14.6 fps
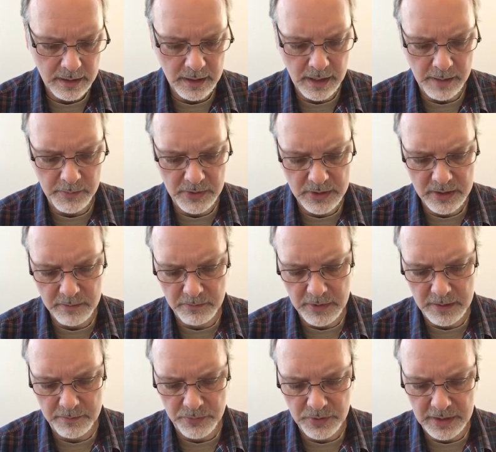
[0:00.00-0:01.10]
Guy must have
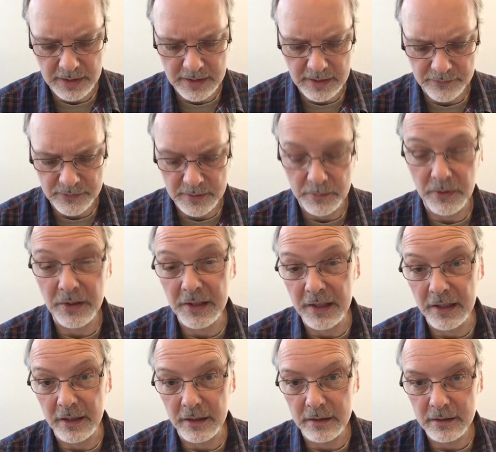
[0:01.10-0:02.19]
been pretty comfortable
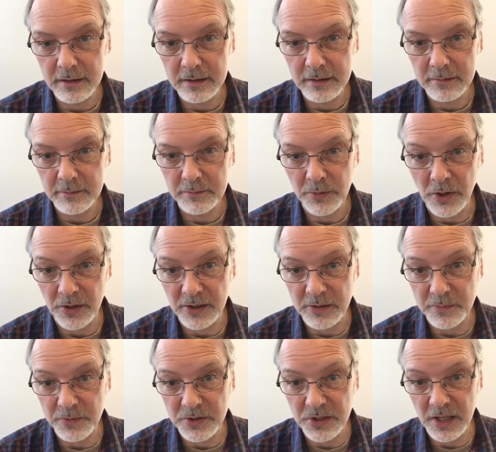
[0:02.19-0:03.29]
here. Brought his
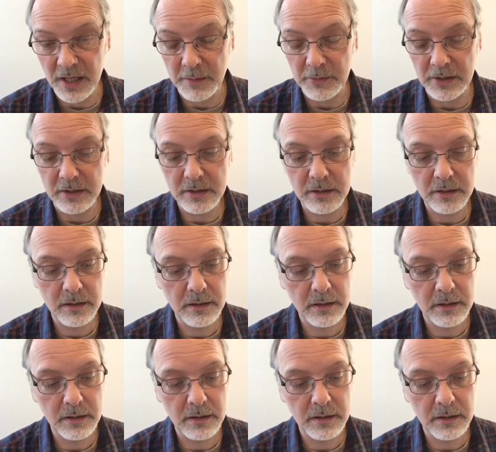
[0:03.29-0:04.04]
pajamas.